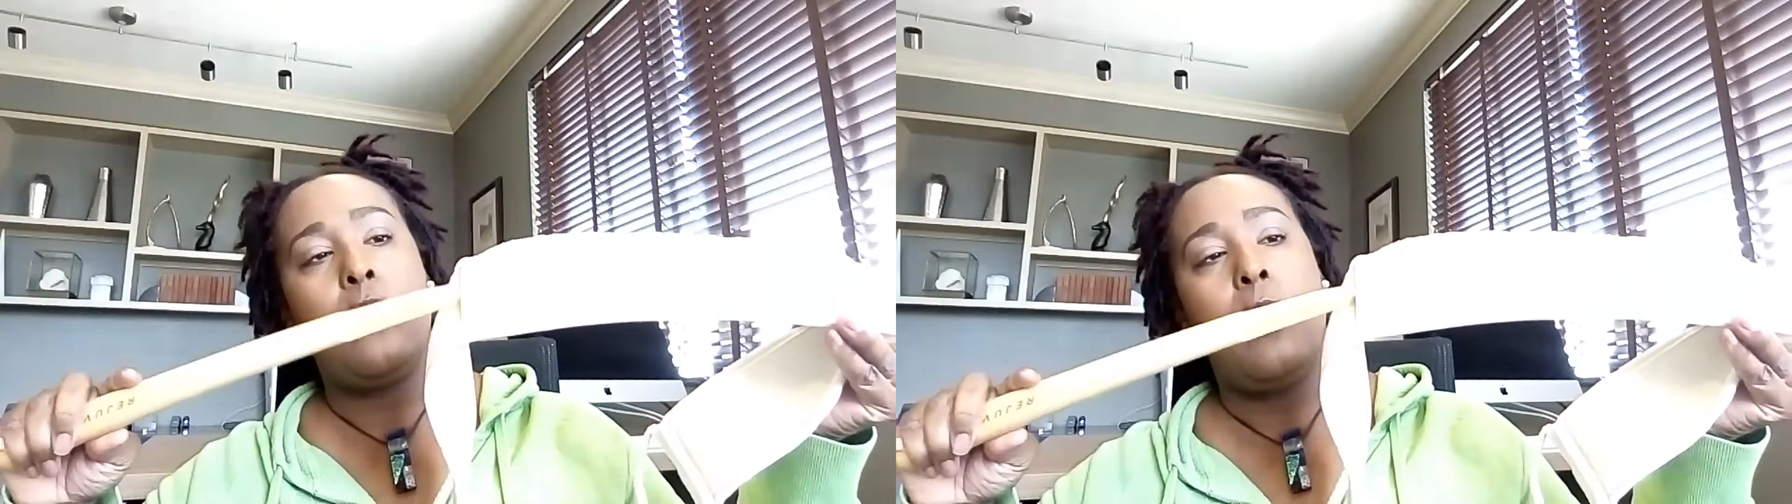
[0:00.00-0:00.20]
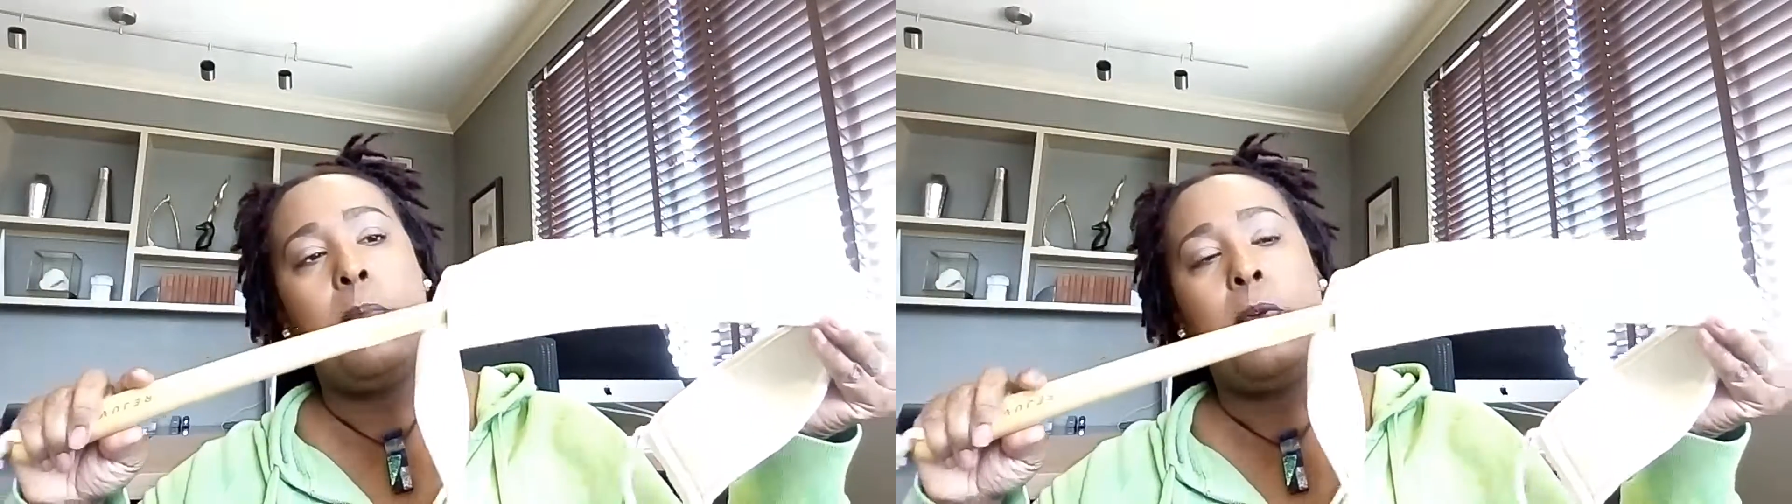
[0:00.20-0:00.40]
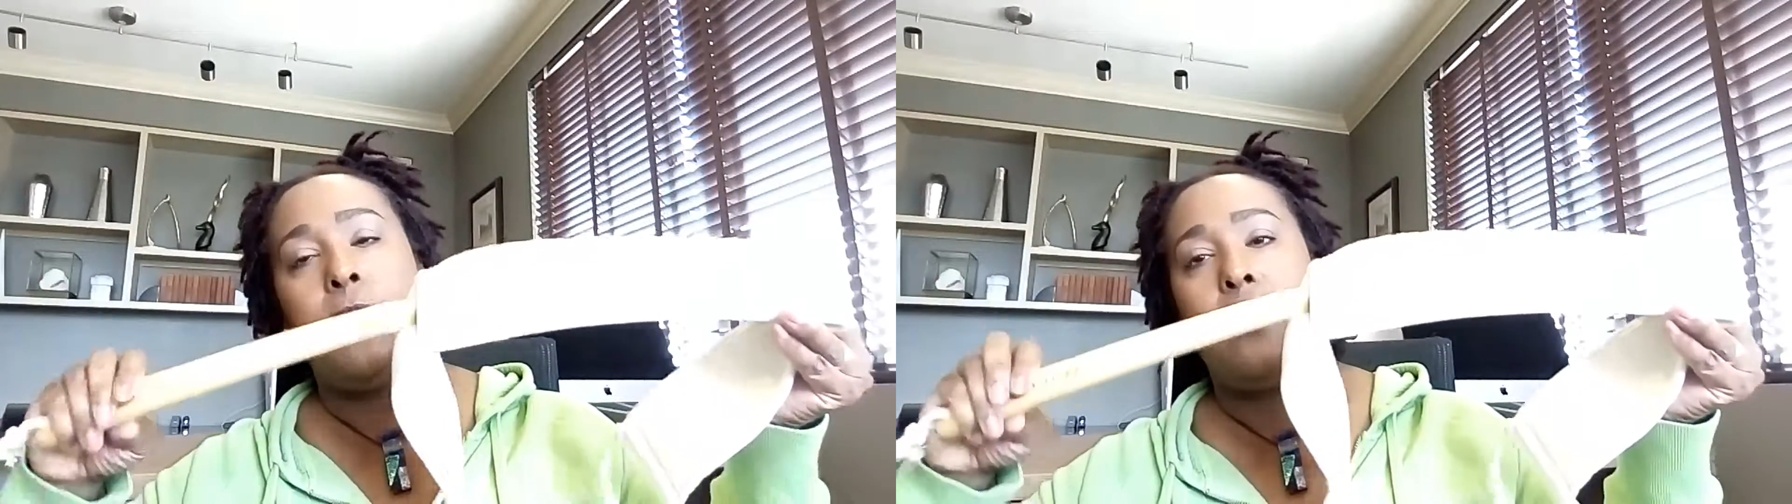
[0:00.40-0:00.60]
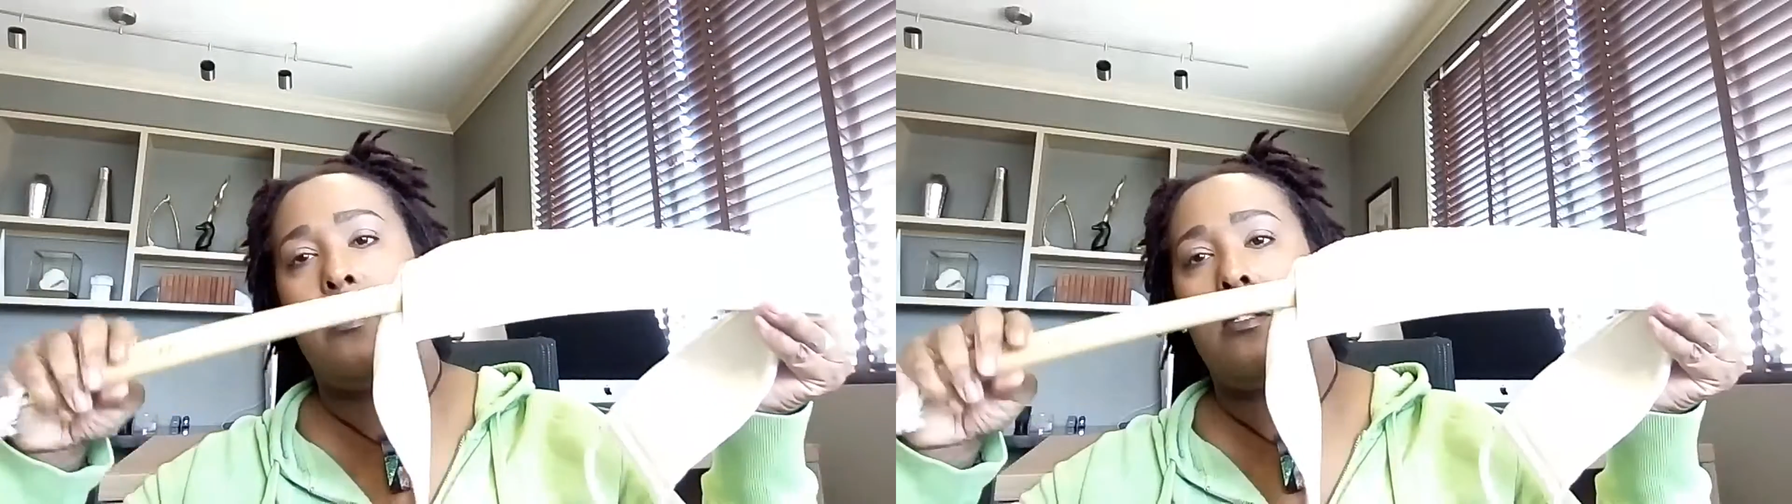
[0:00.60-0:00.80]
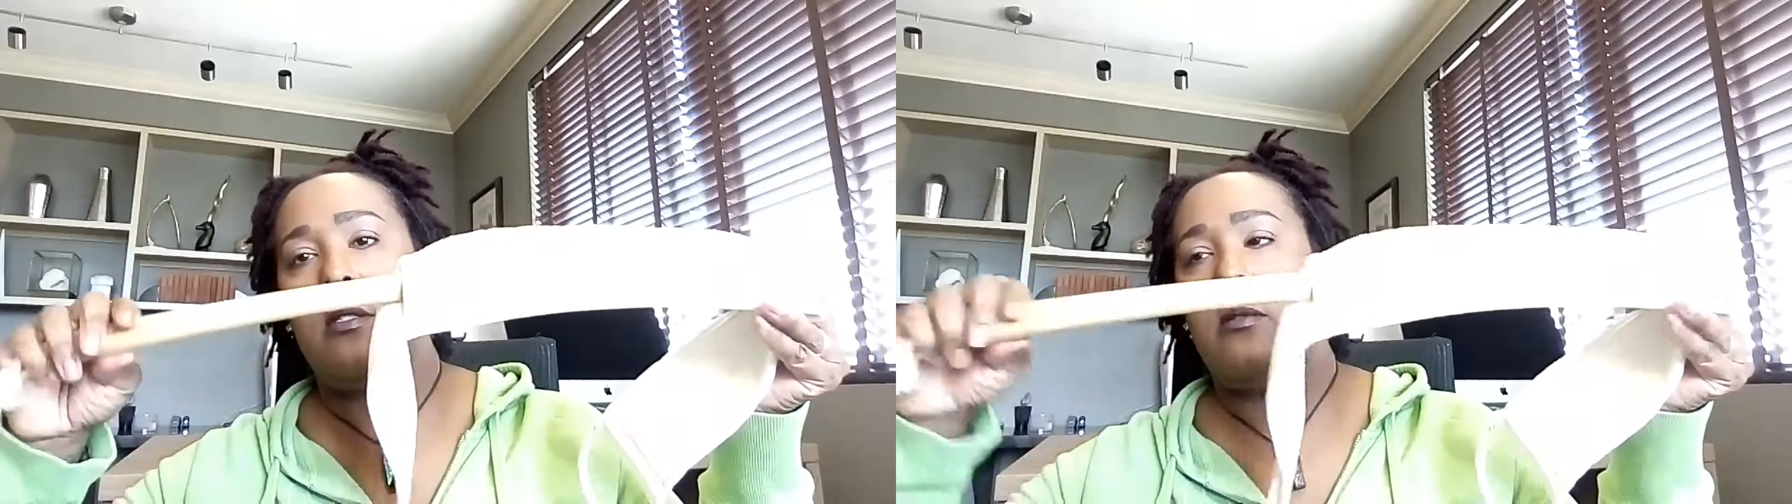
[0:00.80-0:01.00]
I put
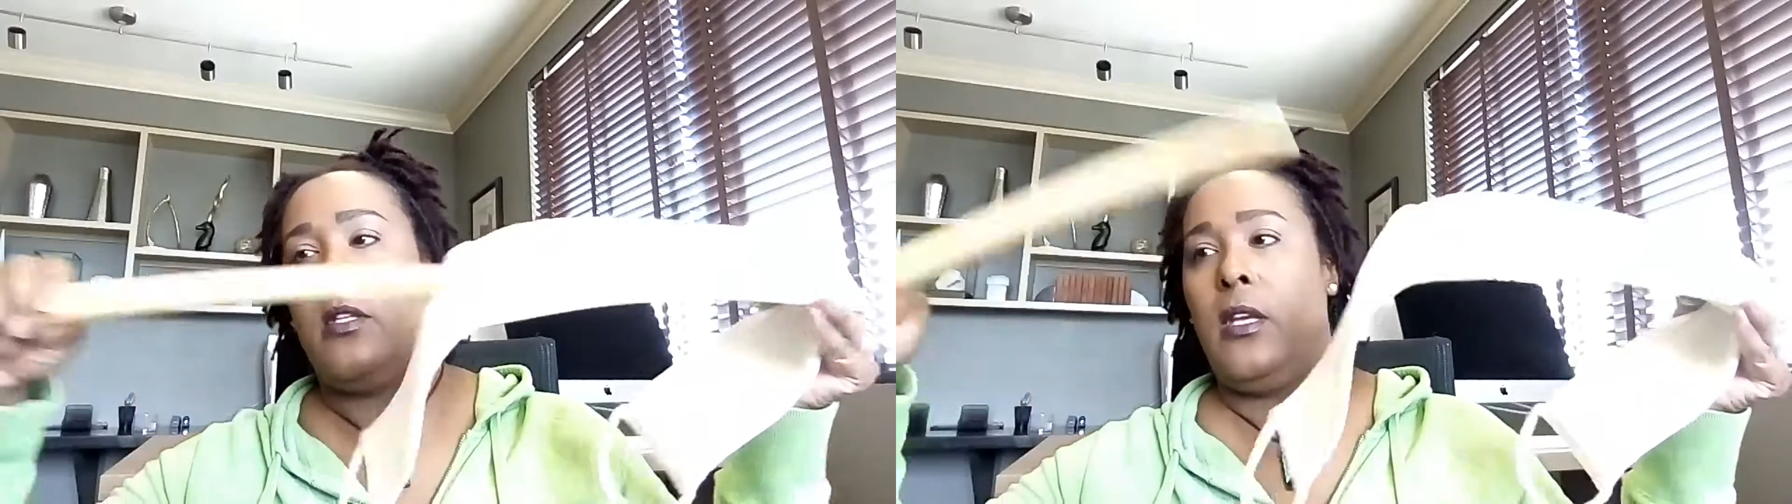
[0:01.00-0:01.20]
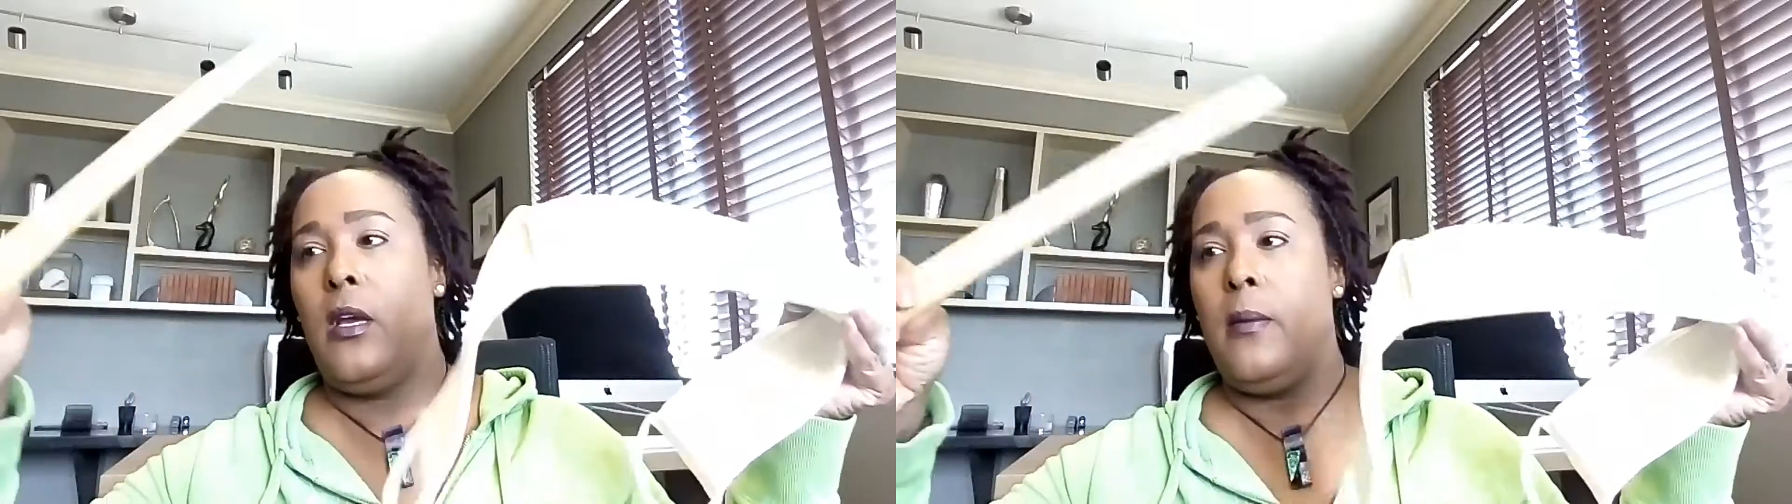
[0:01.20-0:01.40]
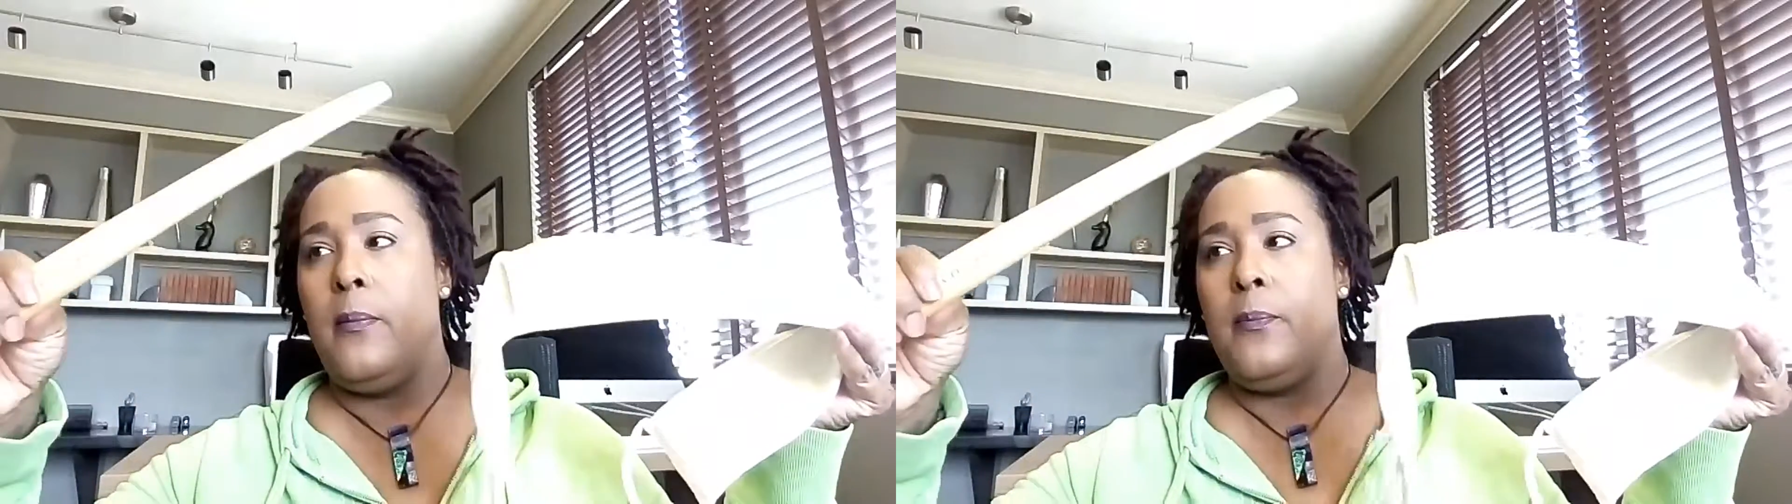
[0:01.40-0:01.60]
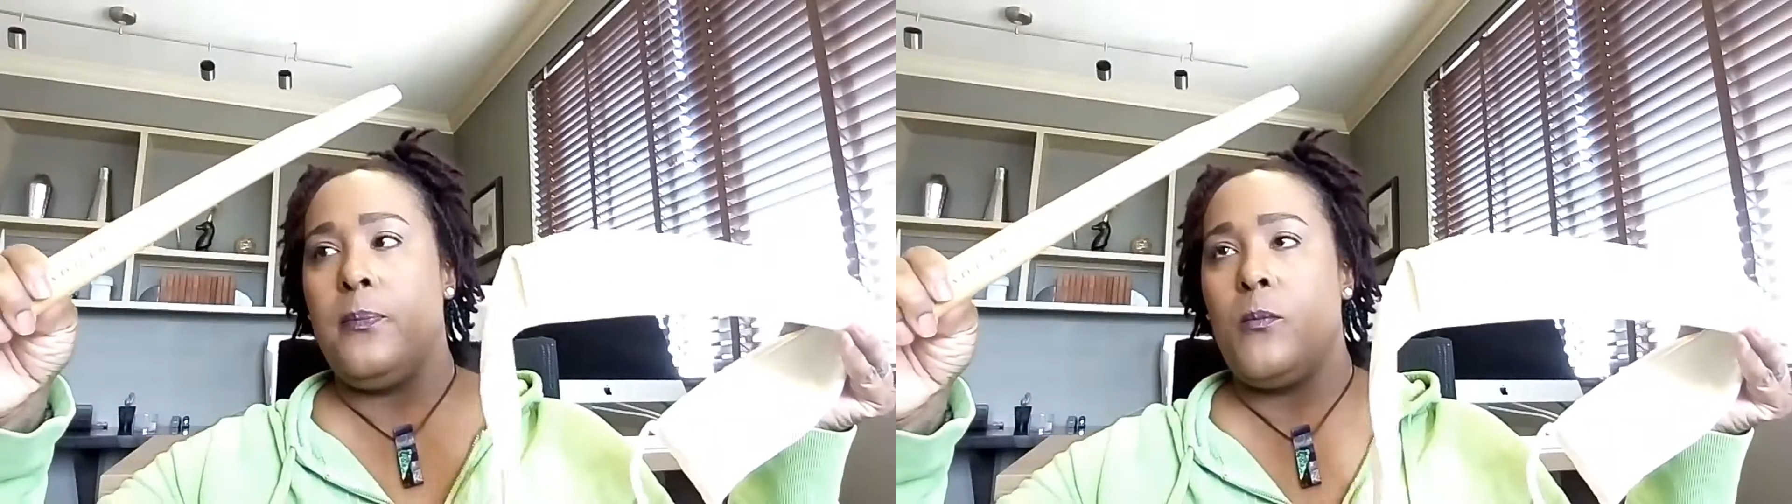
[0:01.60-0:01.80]
the